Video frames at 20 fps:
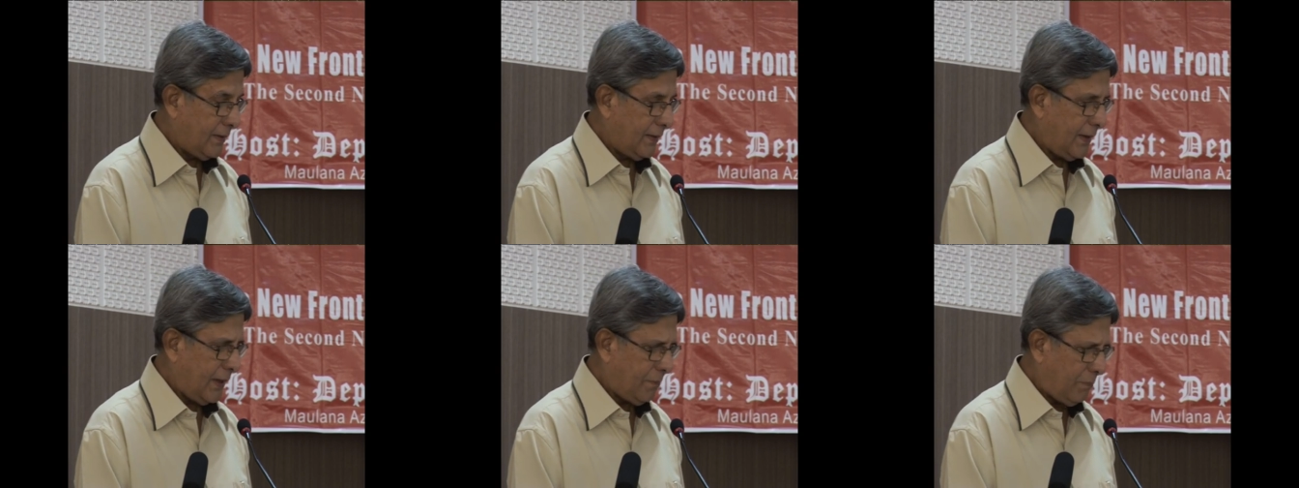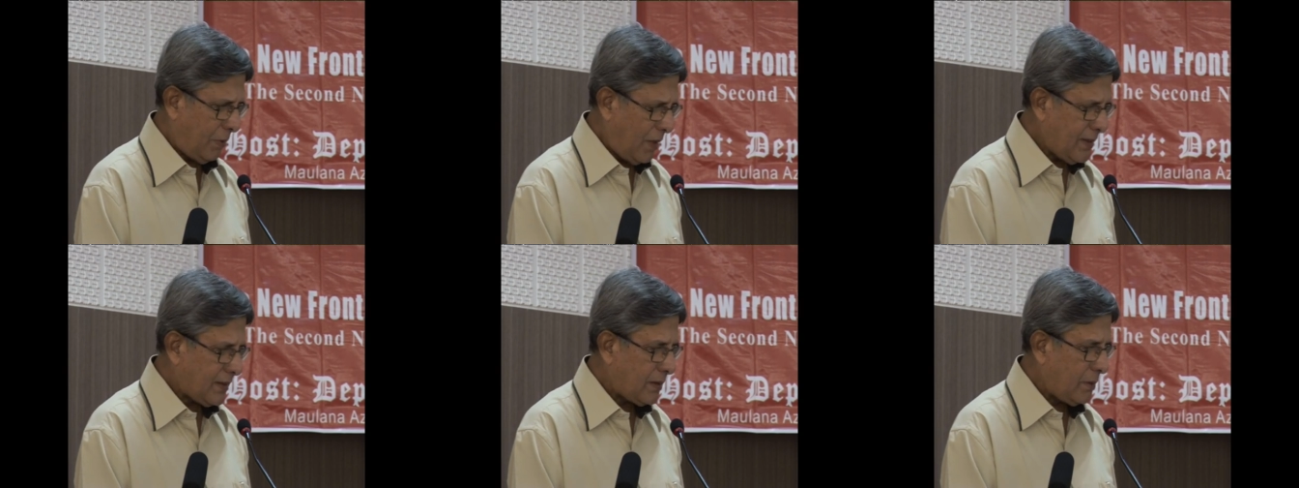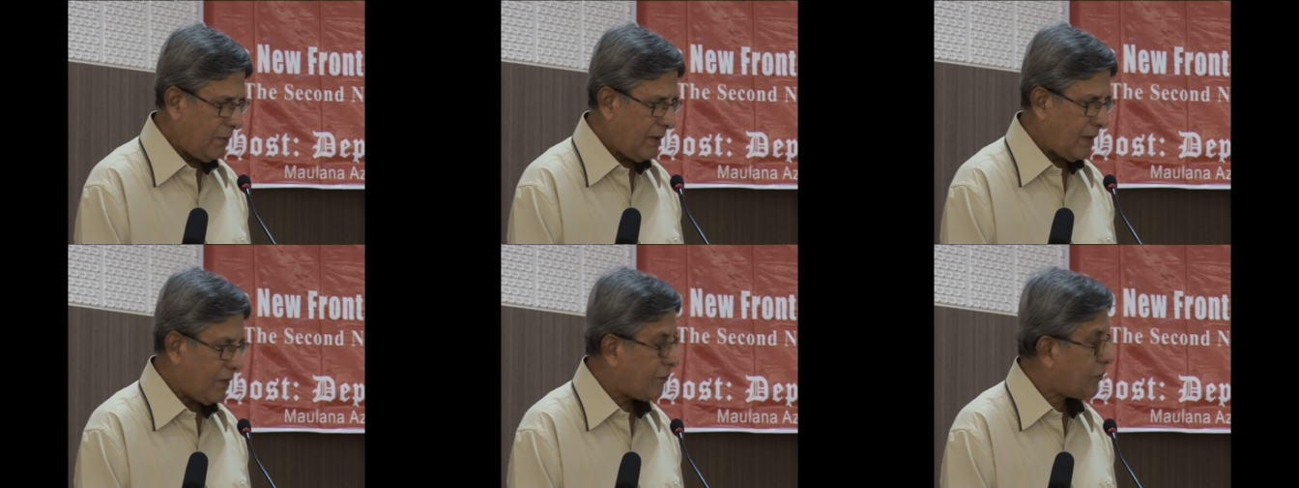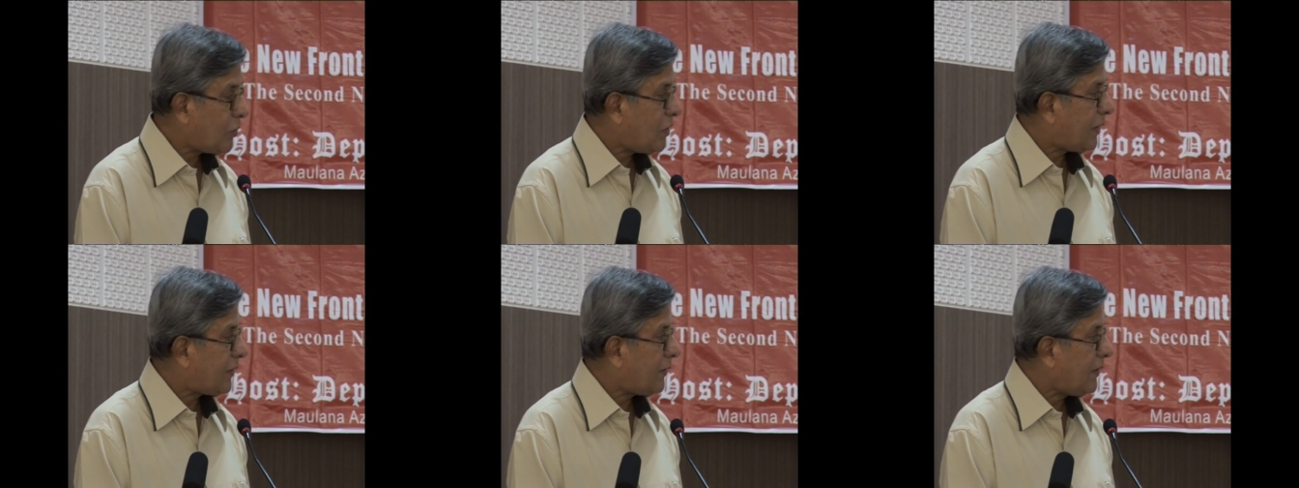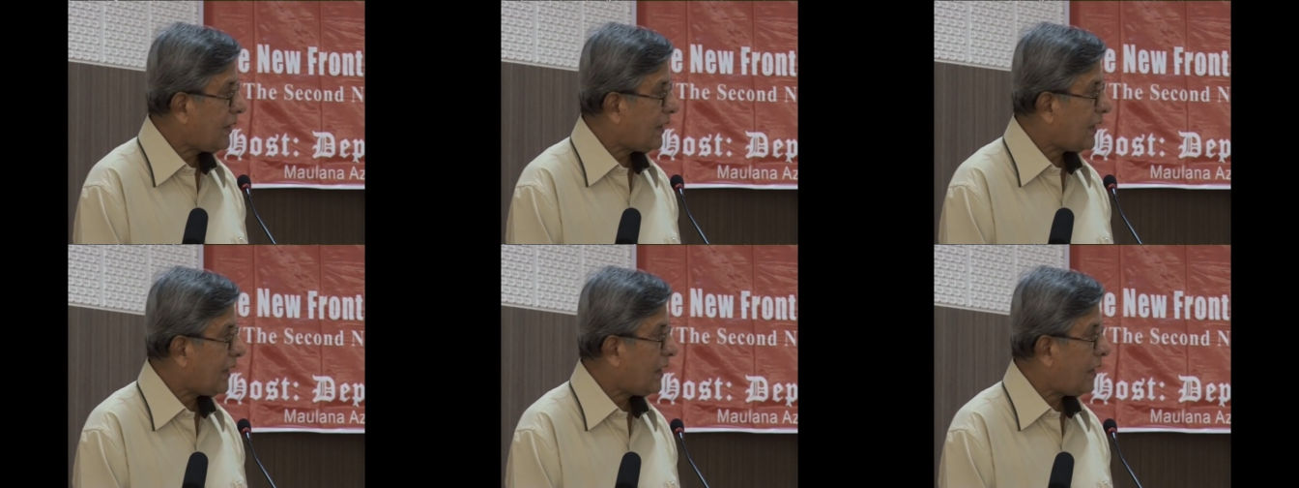that possibly if you are
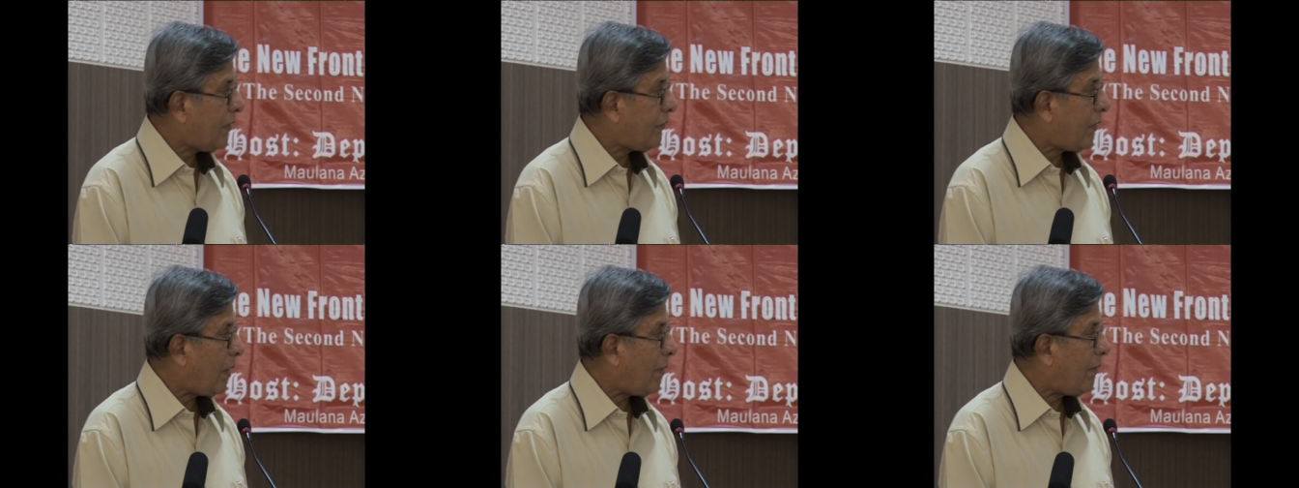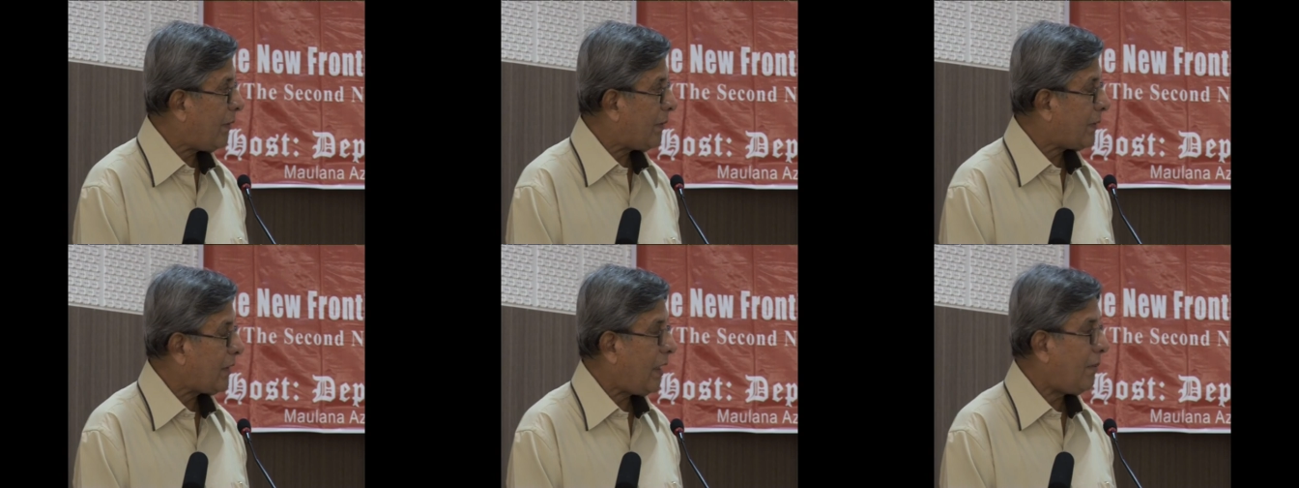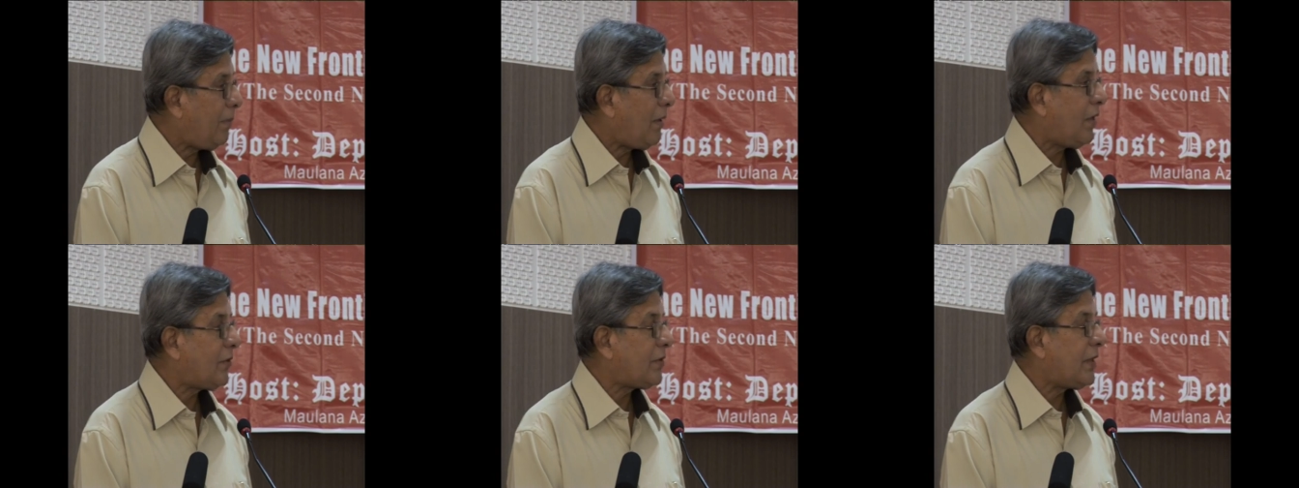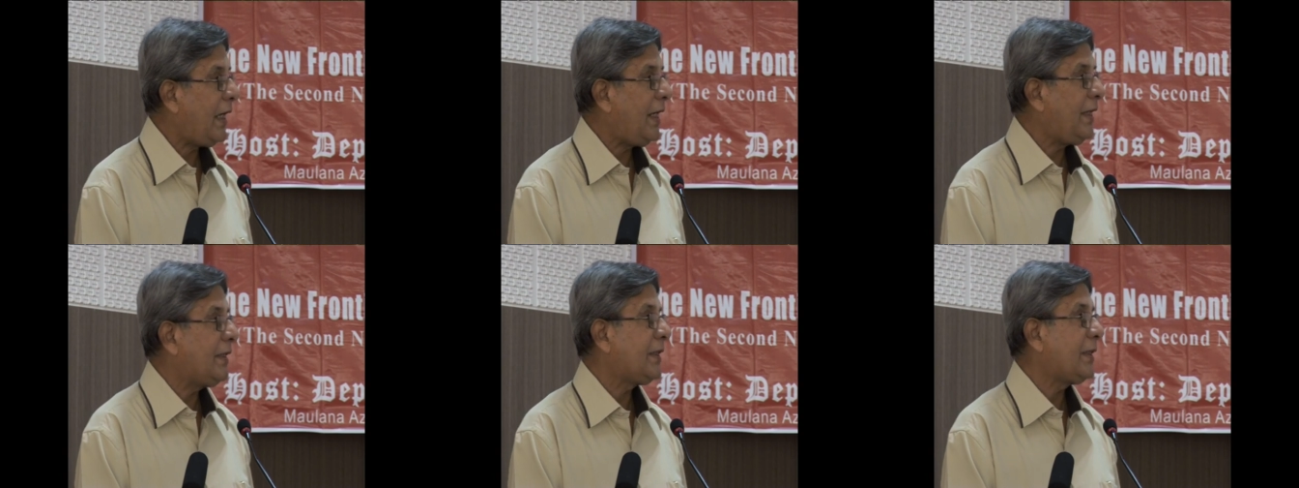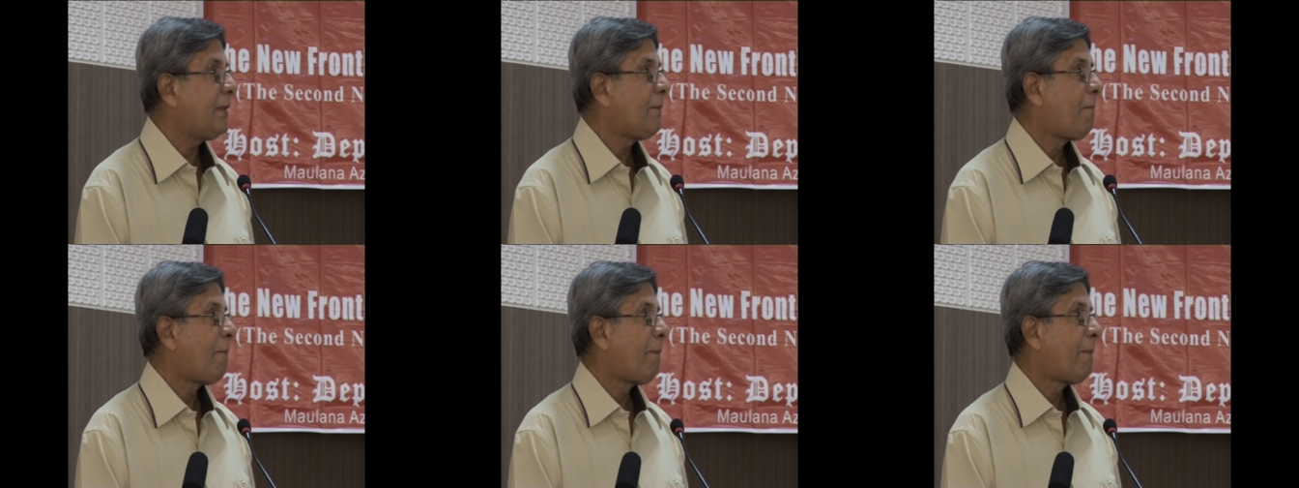thinking of about, about
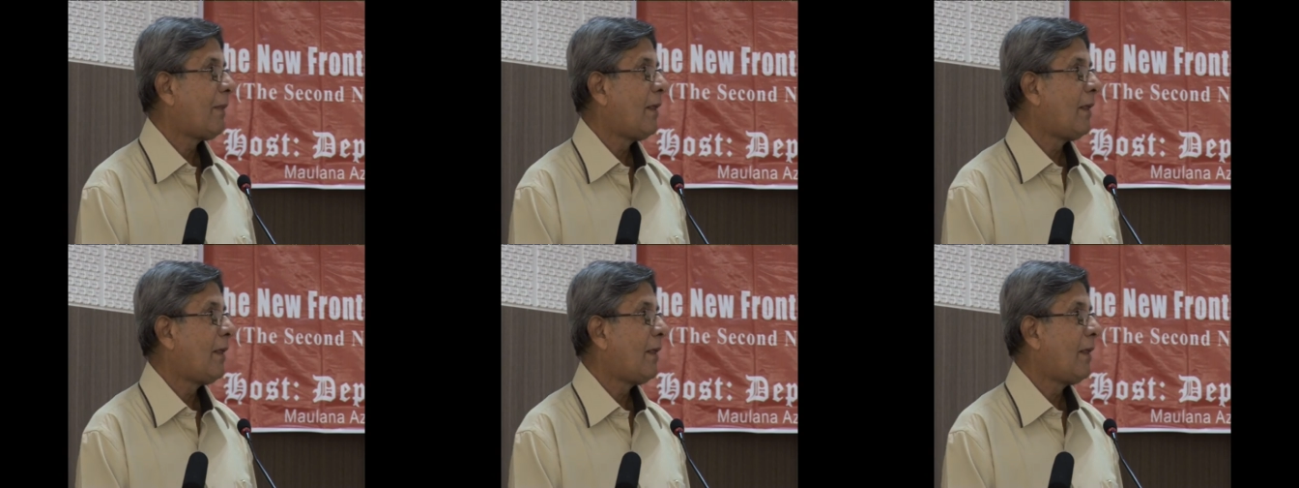any